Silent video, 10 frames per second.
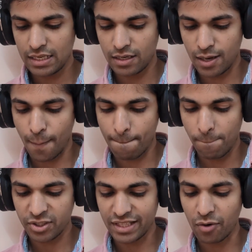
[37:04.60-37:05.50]
So
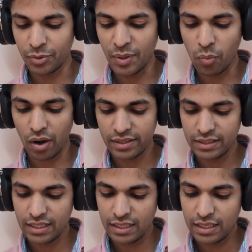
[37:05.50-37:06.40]
that would be
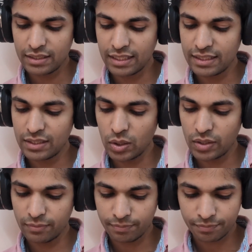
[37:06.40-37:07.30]
one. Then
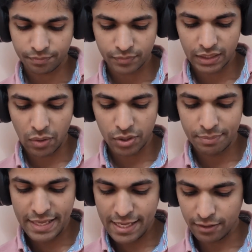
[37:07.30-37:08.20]
there
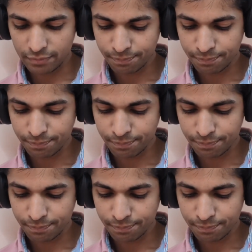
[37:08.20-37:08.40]
would be